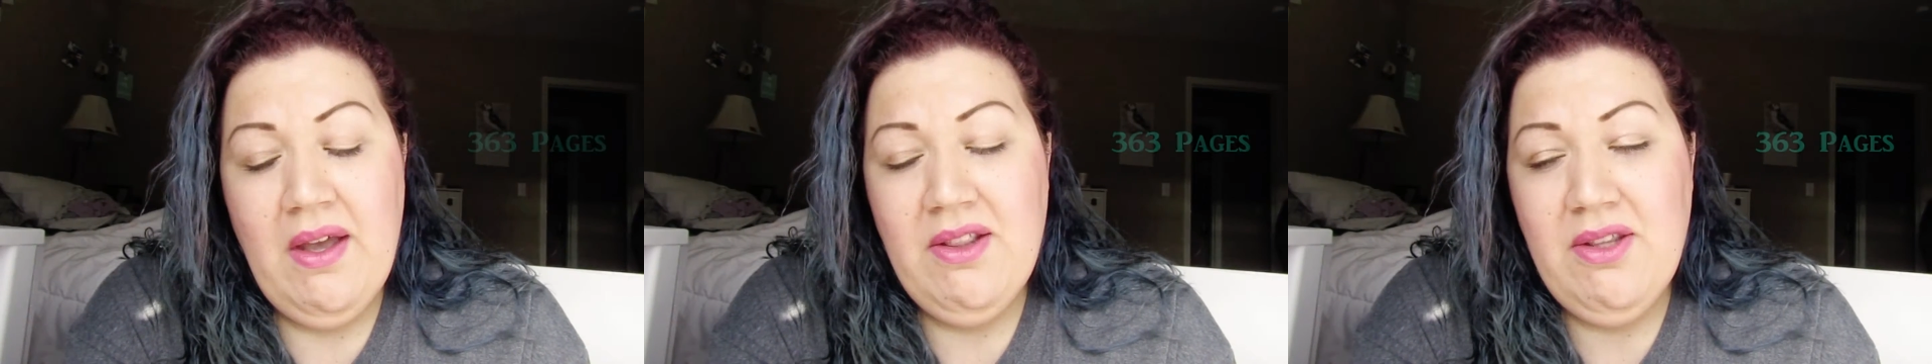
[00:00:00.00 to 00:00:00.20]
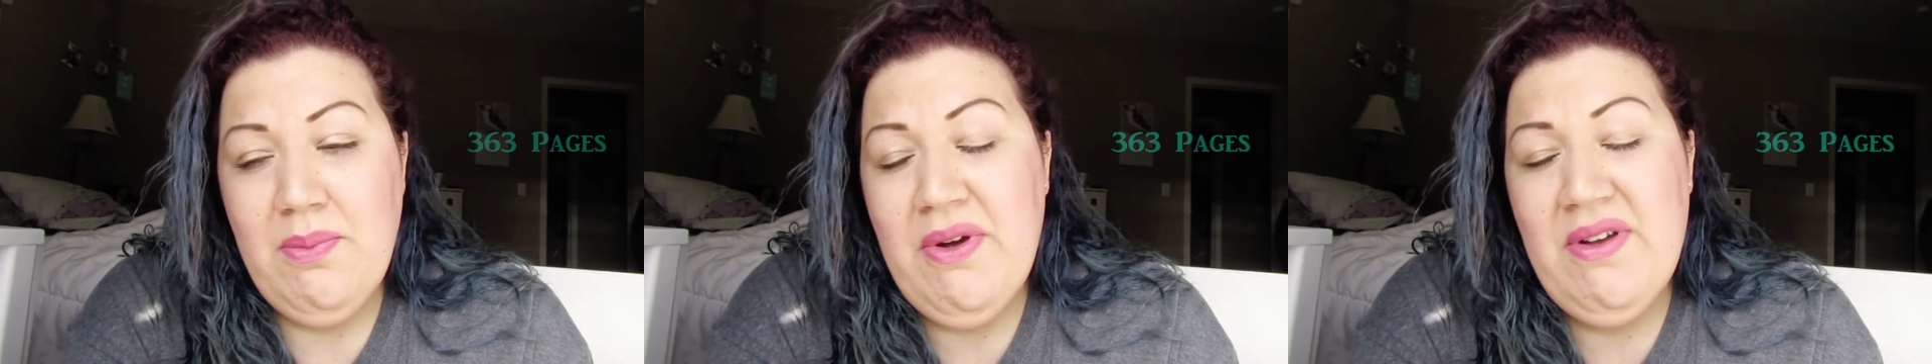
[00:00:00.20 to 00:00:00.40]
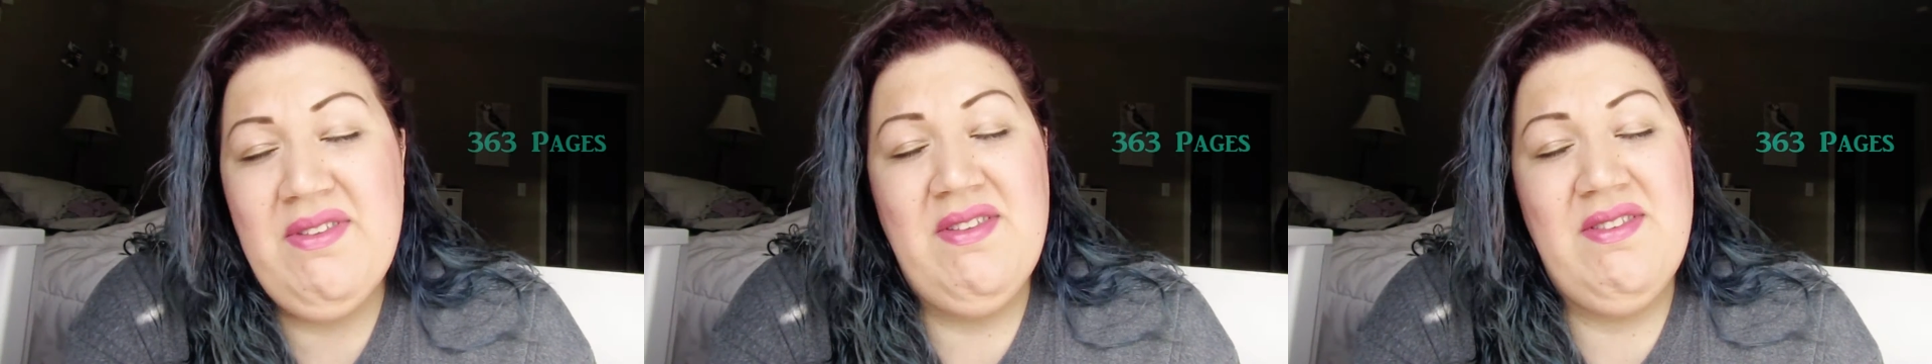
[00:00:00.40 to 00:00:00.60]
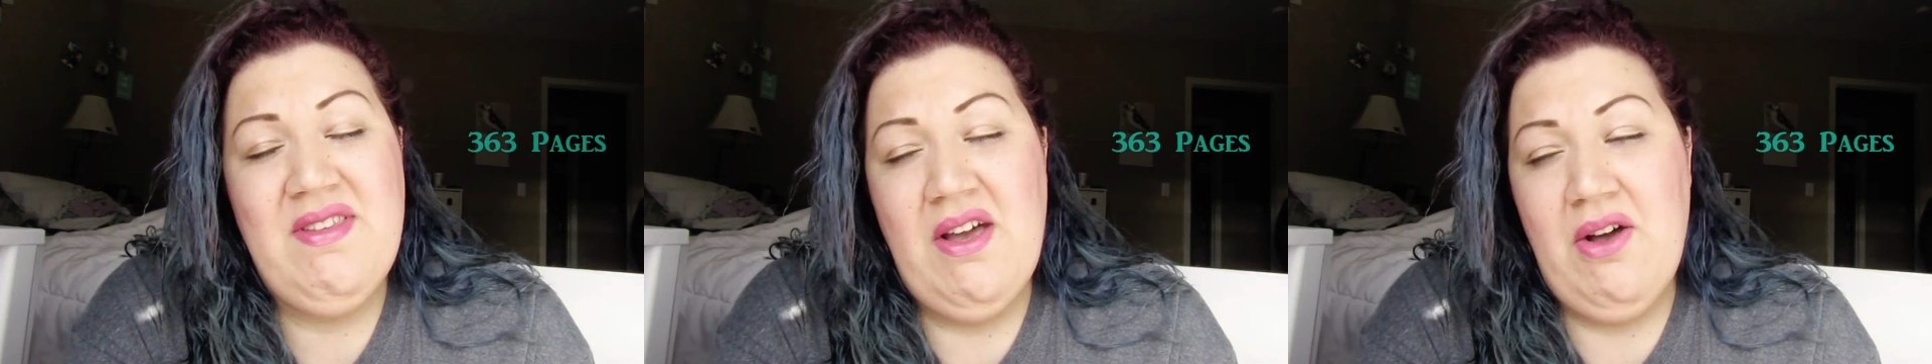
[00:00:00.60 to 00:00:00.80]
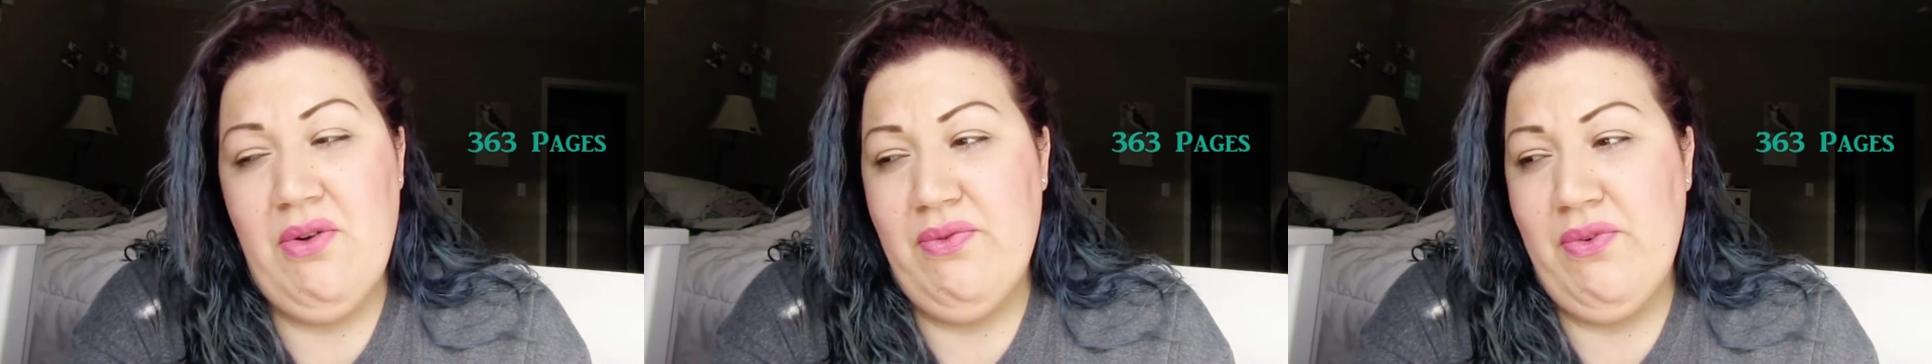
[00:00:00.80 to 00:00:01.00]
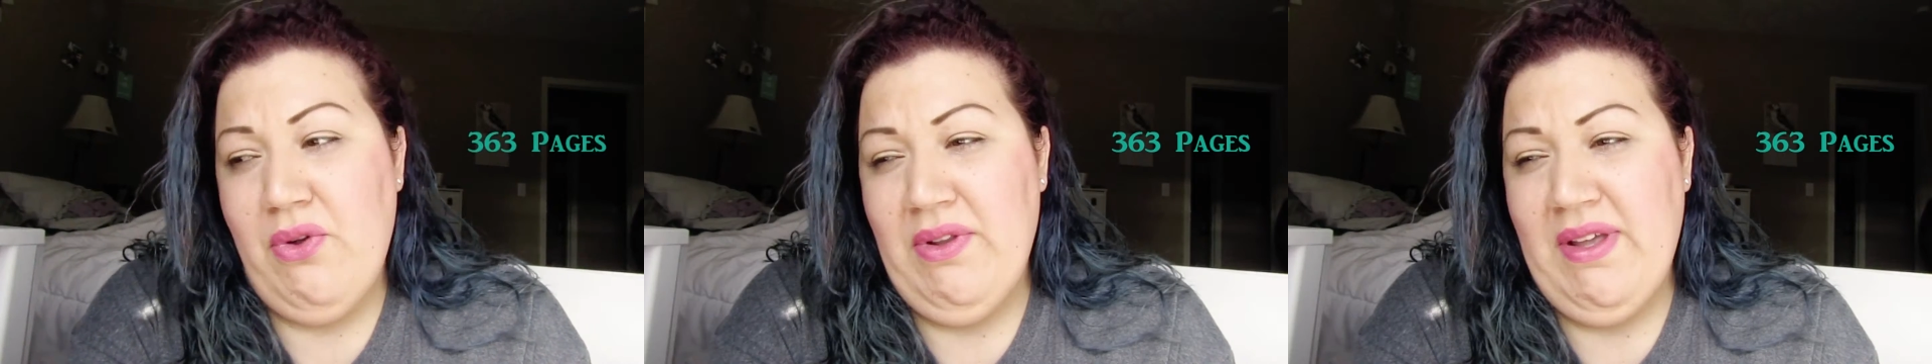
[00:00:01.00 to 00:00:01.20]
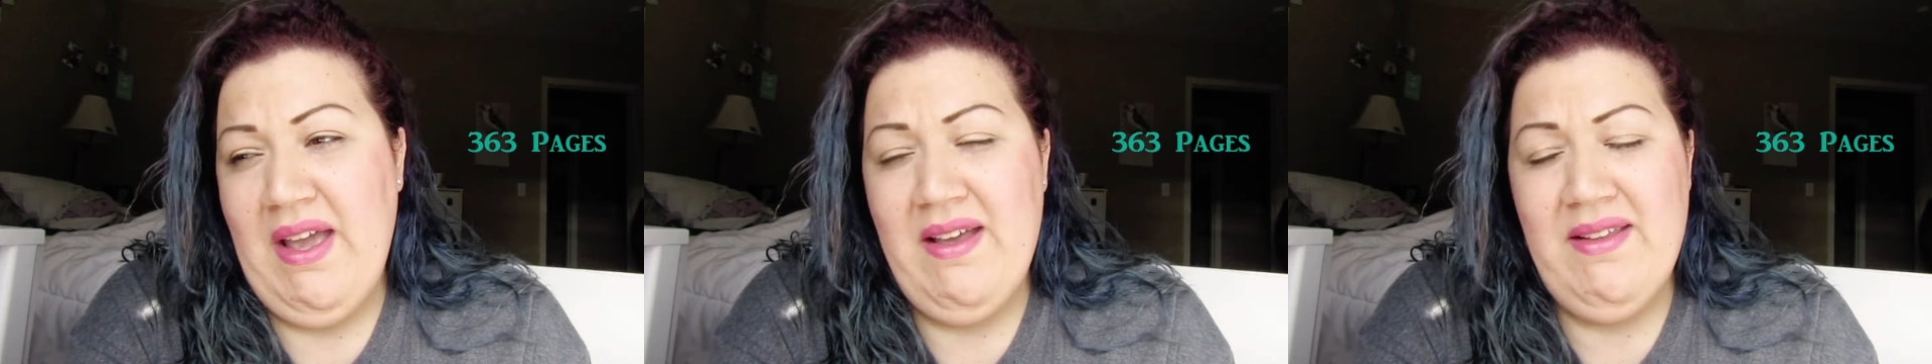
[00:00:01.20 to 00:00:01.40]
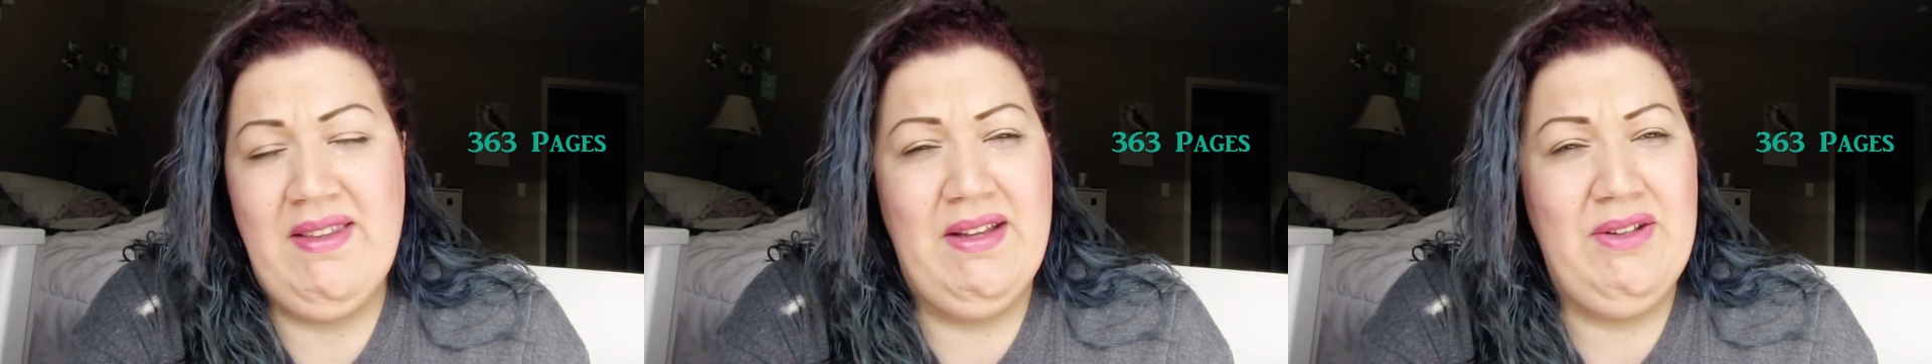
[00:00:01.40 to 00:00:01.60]
The books itself only
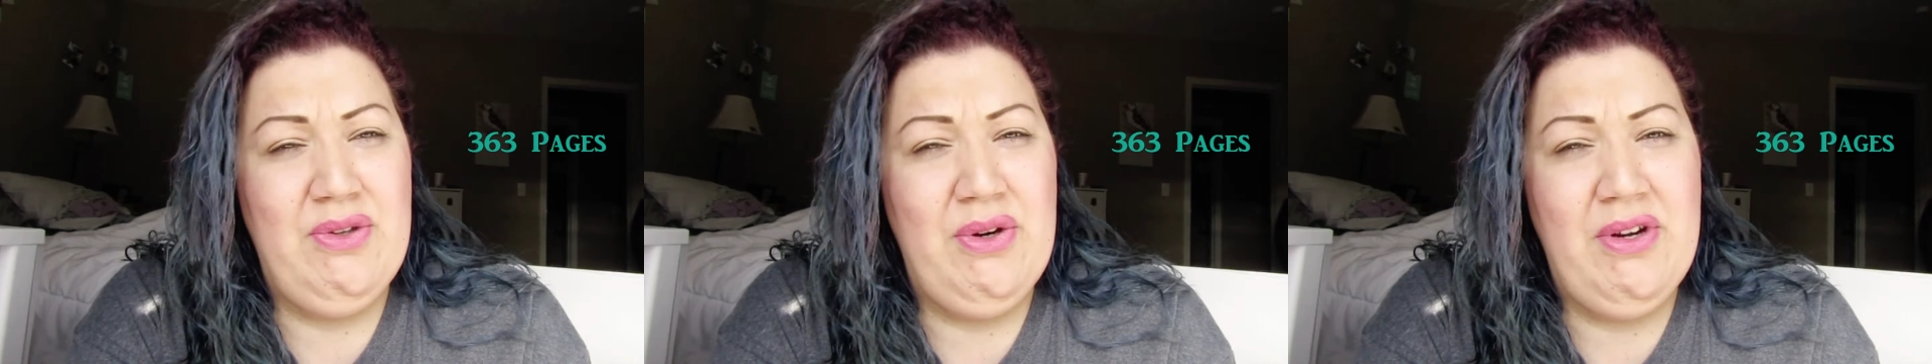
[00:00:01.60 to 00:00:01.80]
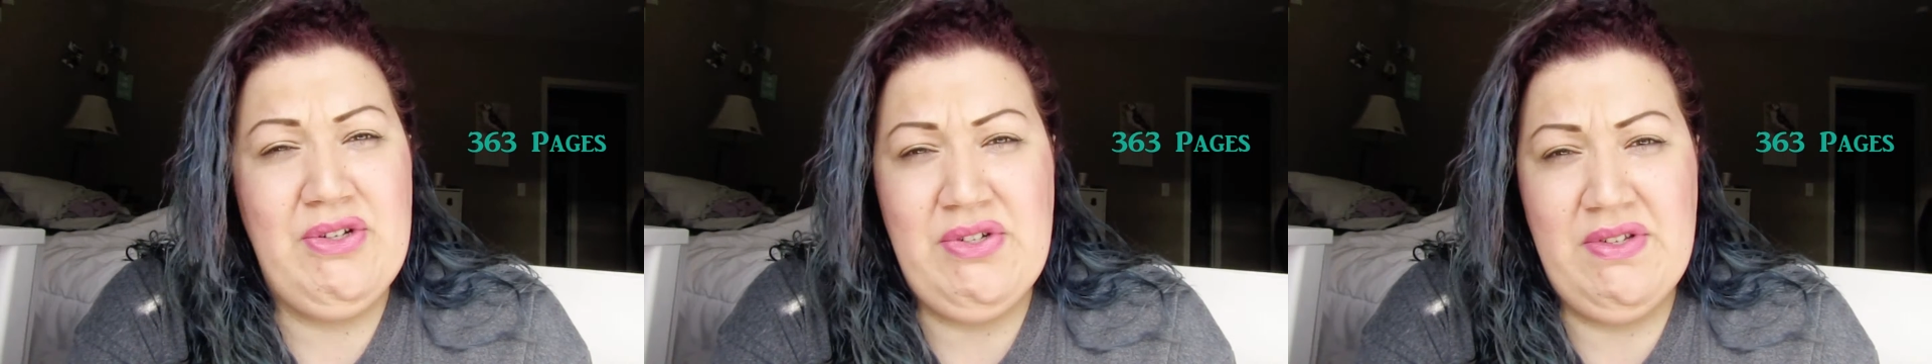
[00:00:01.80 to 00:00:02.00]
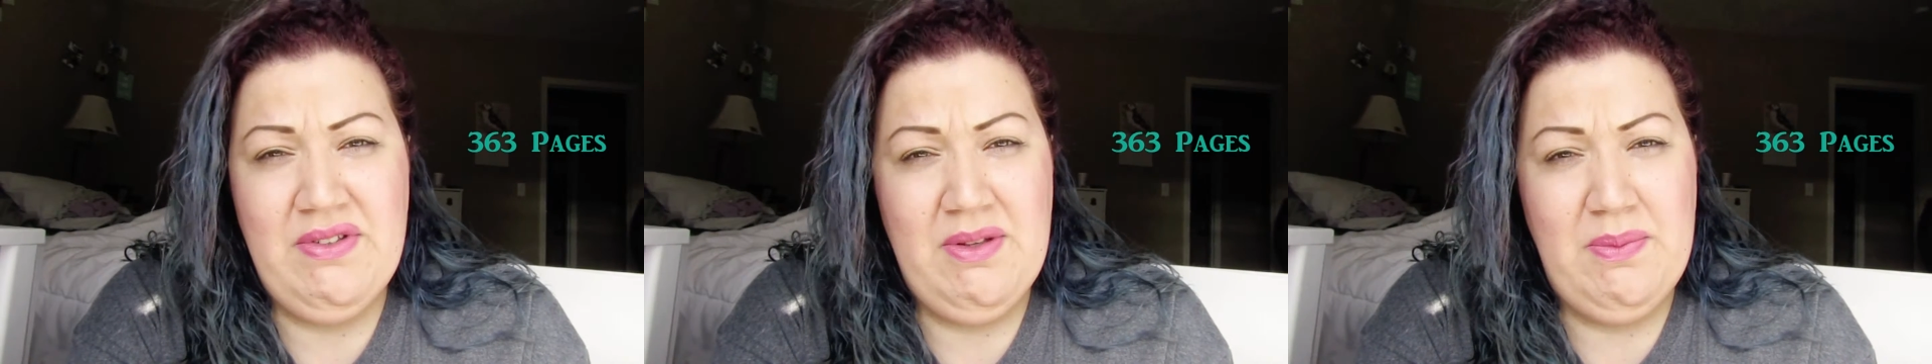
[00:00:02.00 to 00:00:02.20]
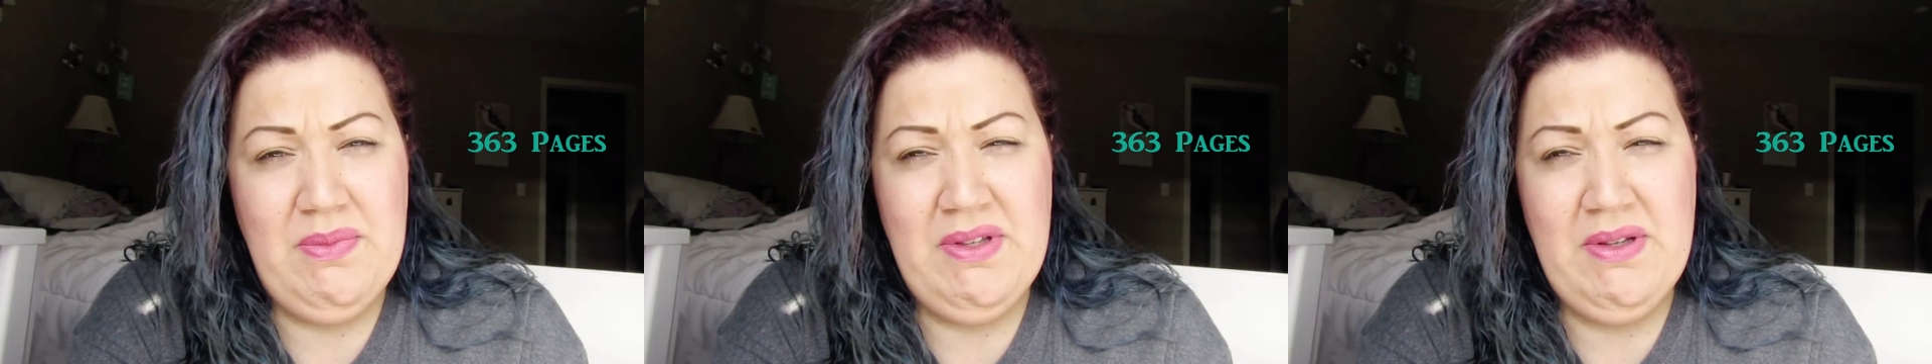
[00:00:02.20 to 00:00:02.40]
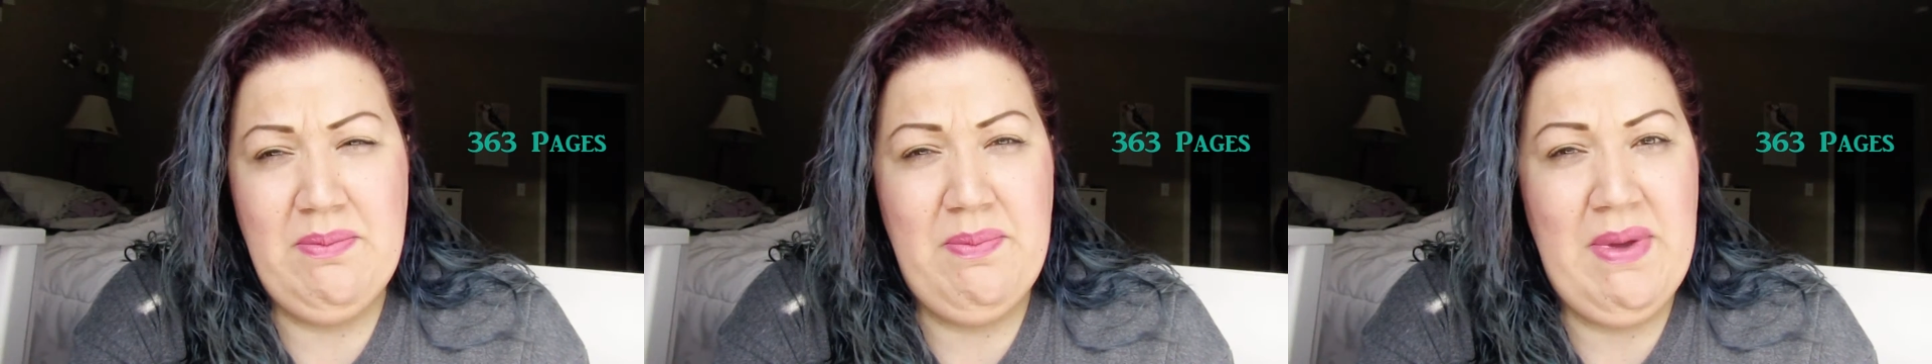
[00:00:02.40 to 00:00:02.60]
has like 300 and something